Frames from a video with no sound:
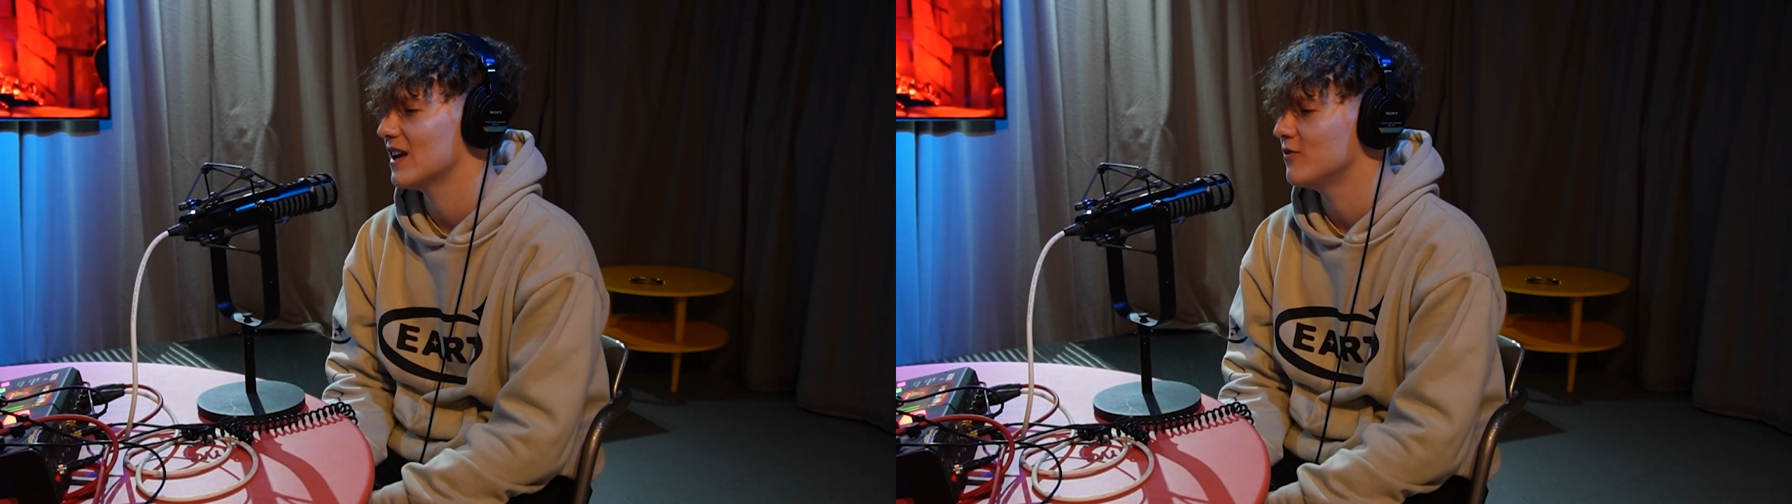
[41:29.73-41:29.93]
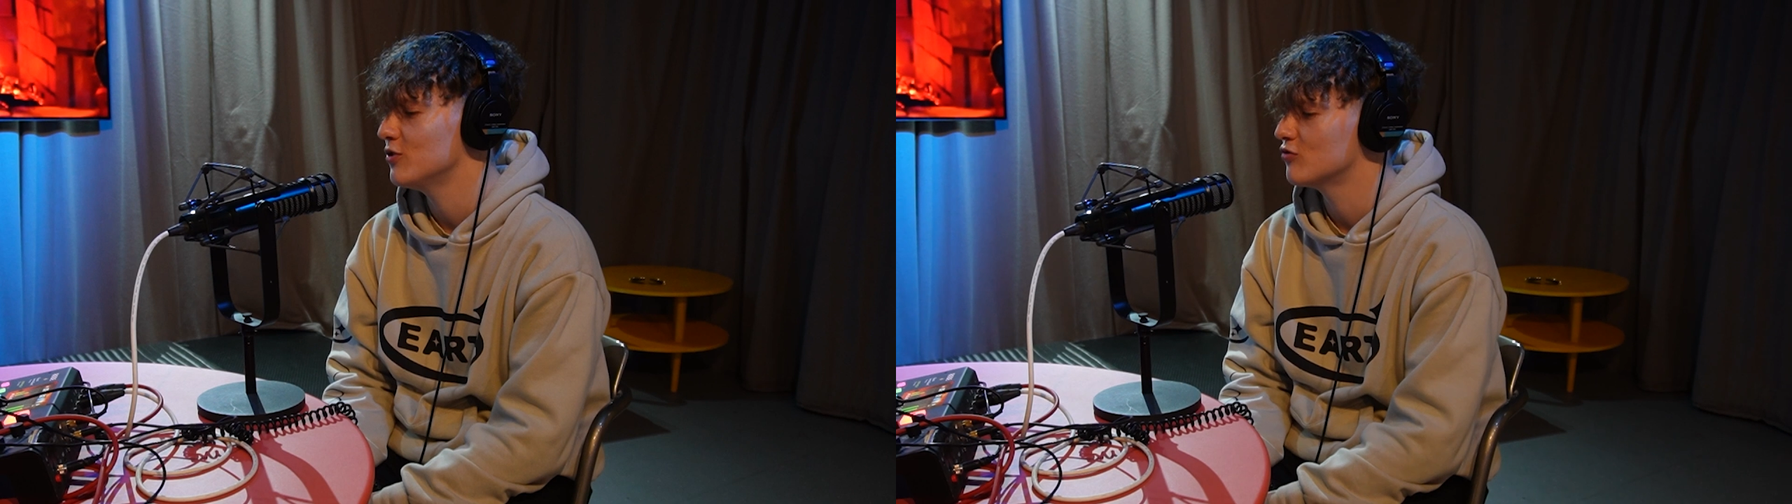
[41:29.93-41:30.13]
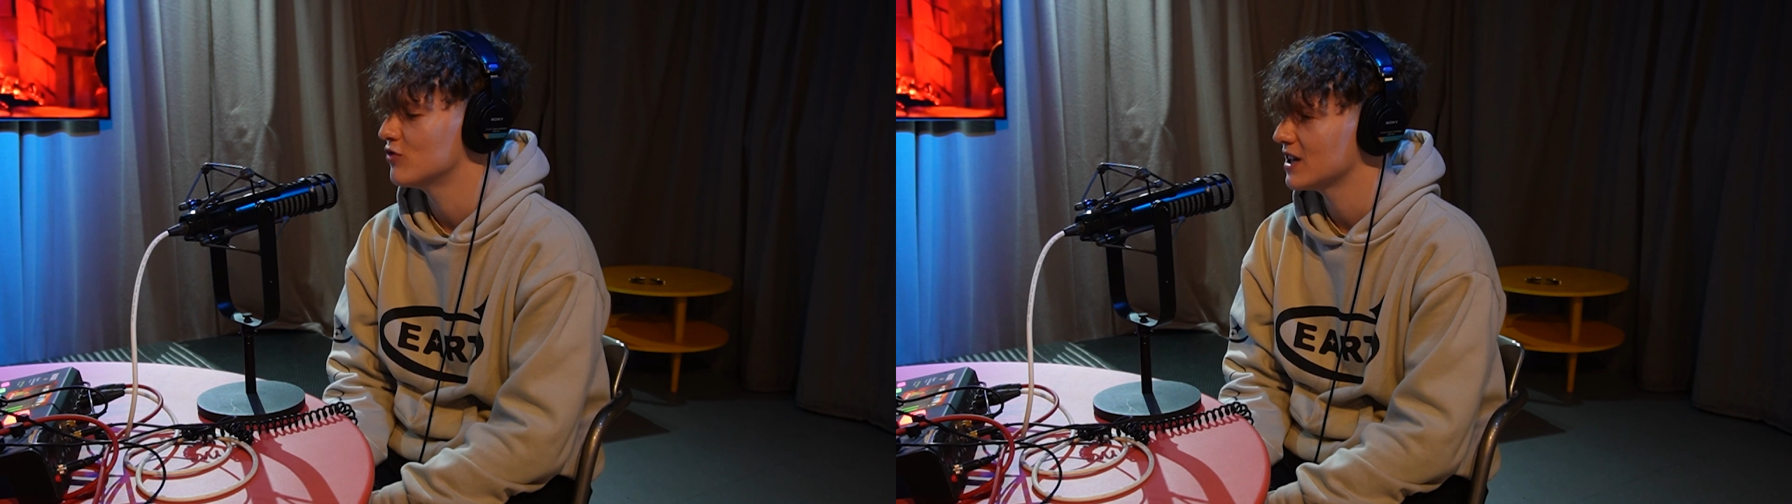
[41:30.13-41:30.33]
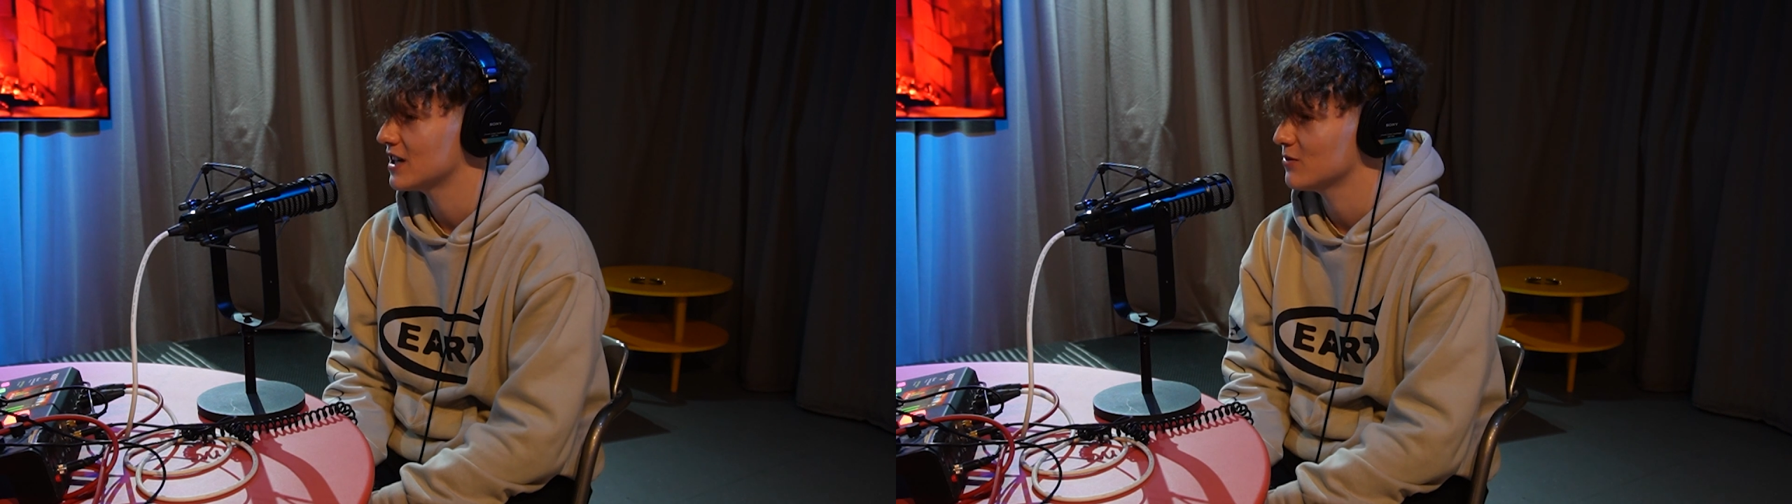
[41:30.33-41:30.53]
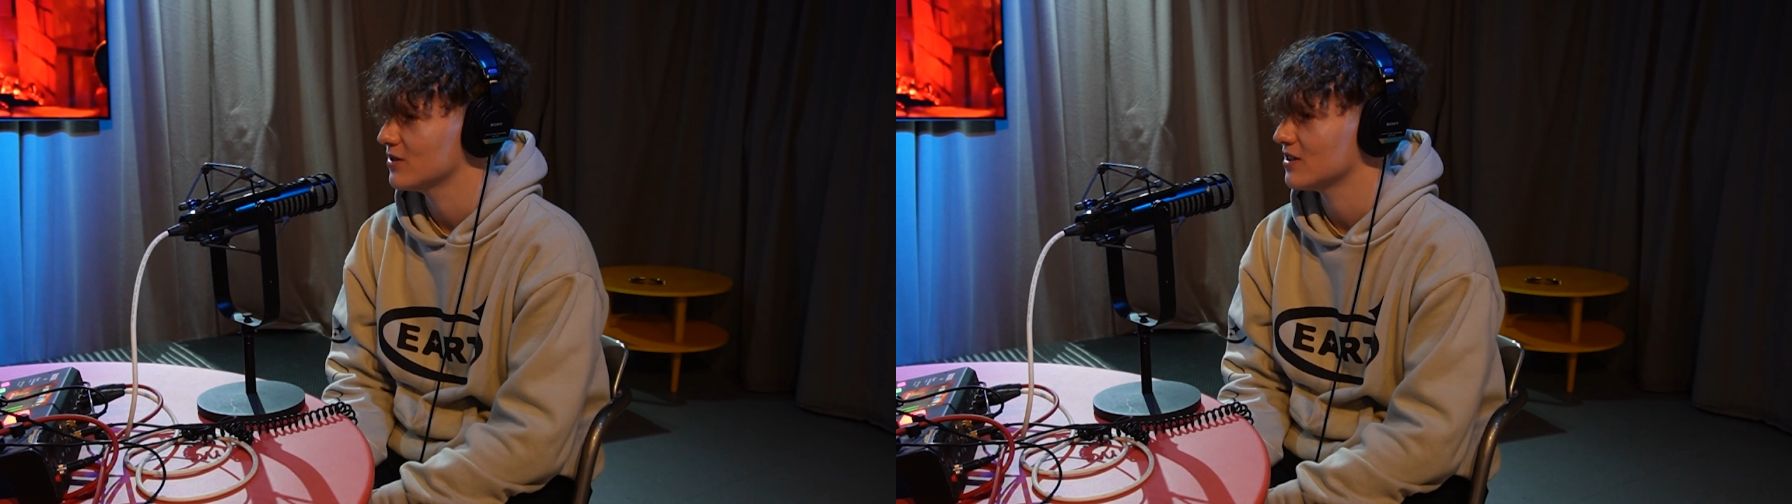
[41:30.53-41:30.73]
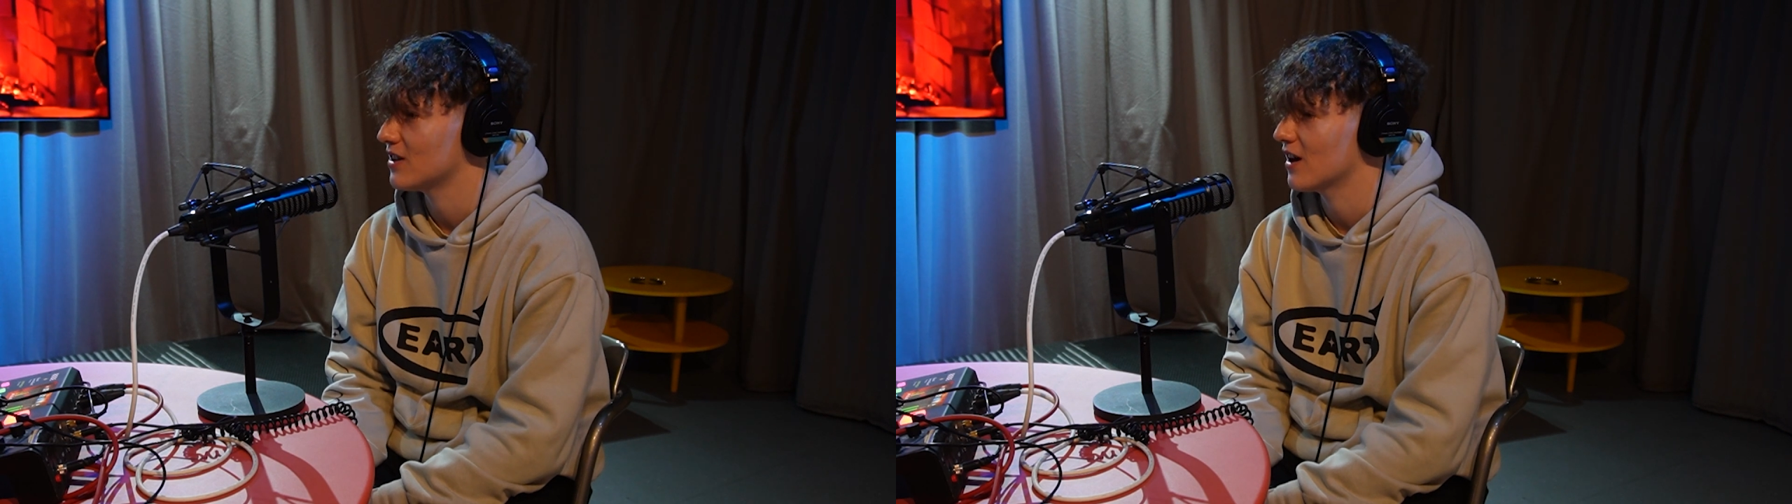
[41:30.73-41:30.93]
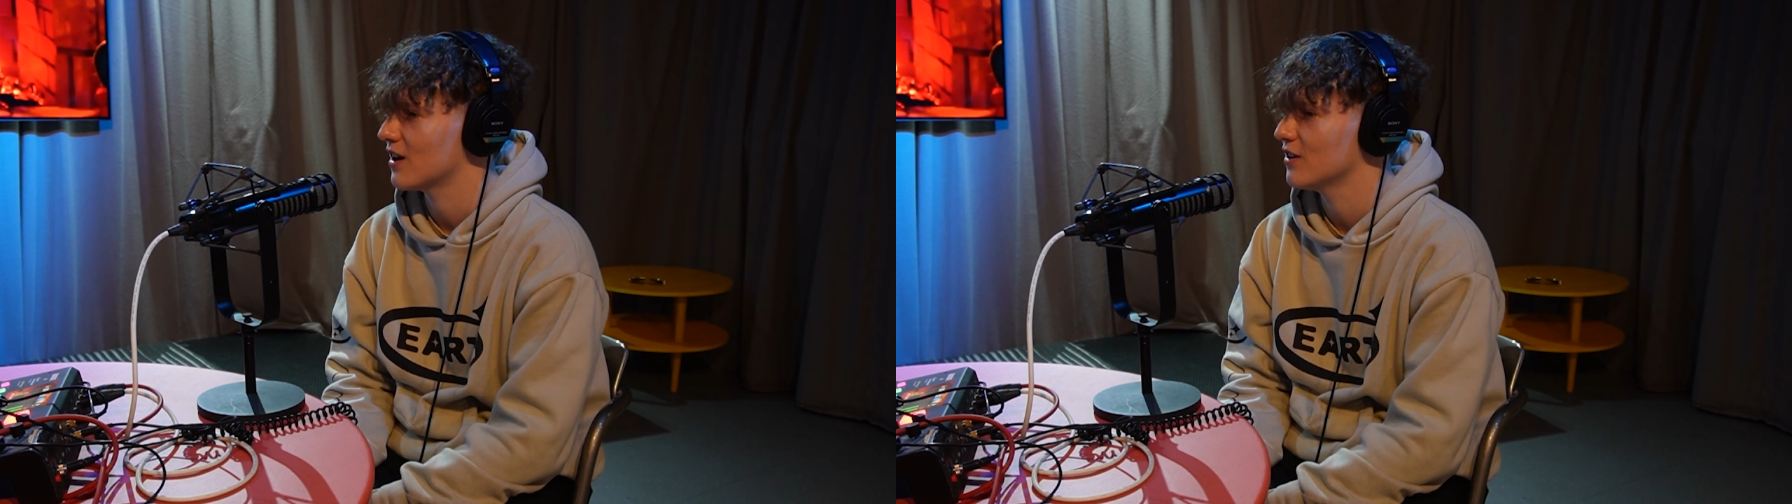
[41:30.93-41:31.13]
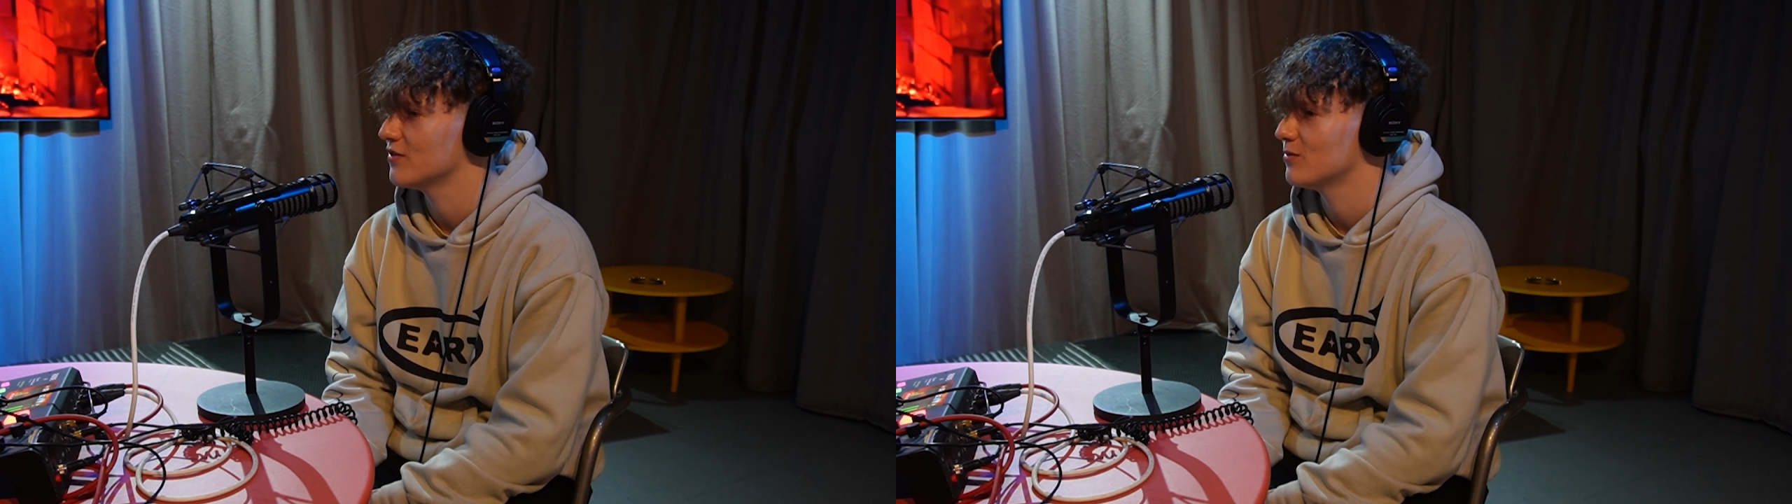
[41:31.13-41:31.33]
if you really want to start a
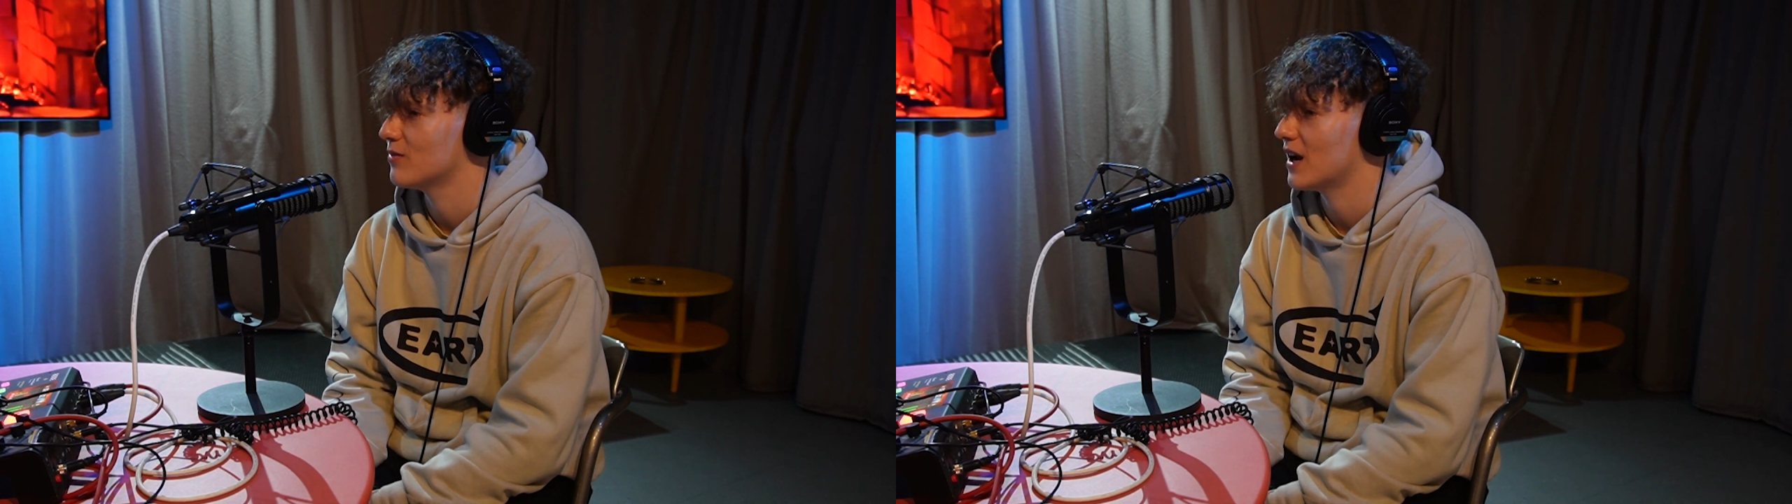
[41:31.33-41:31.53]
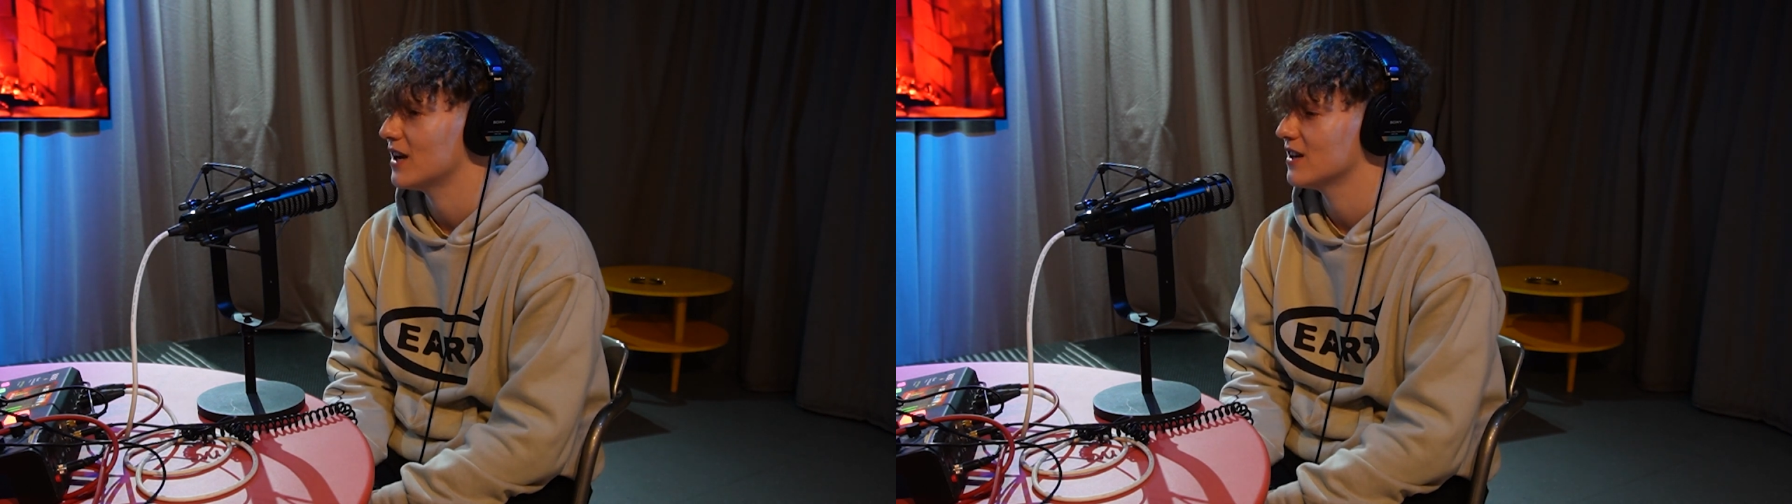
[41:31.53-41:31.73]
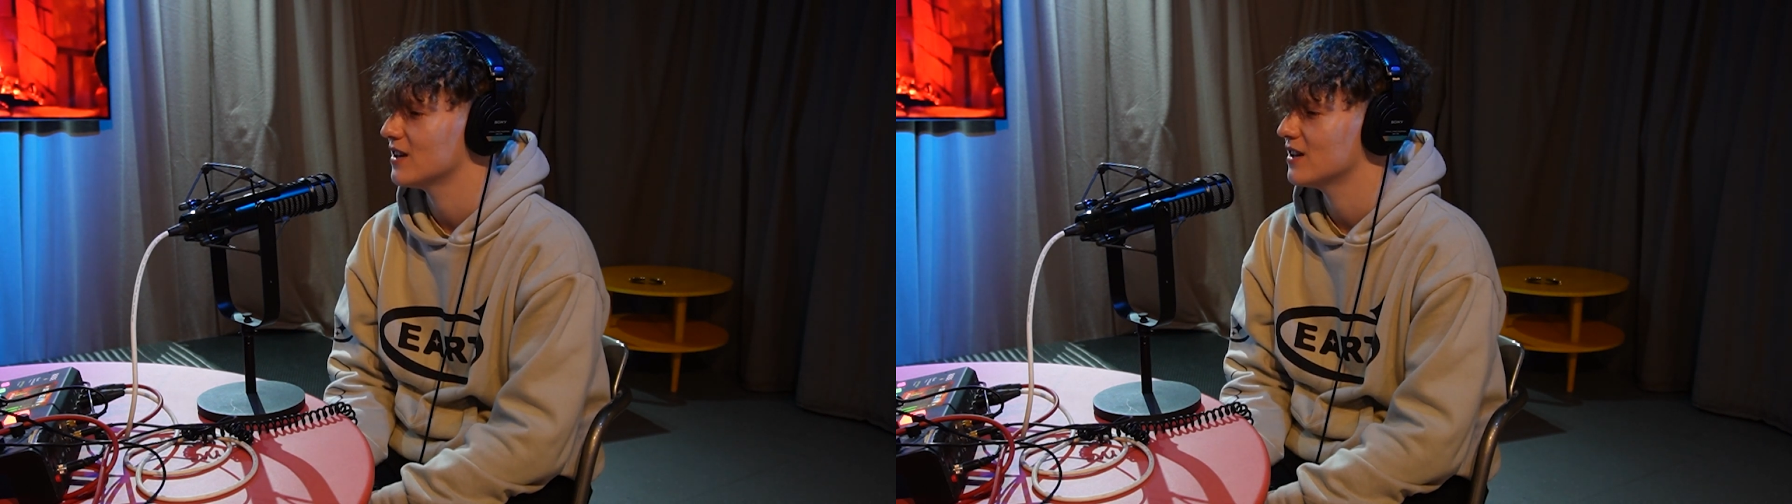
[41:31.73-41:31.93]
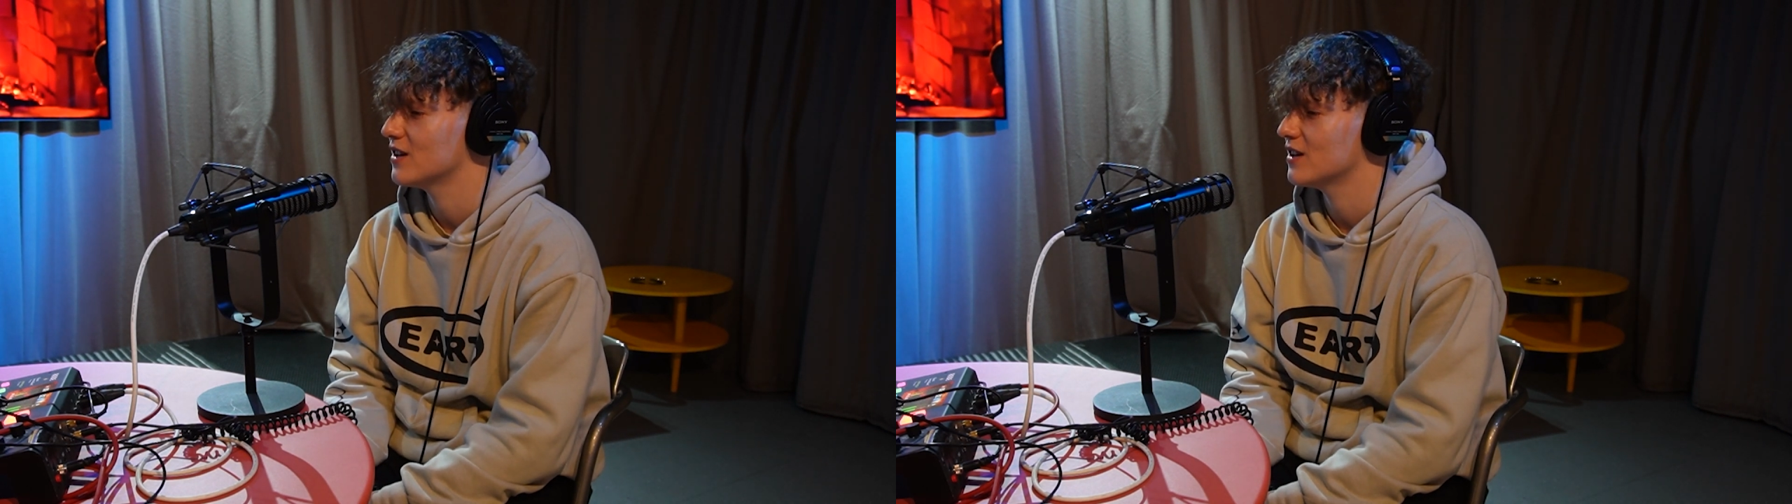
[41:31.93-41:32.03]
clothing brand,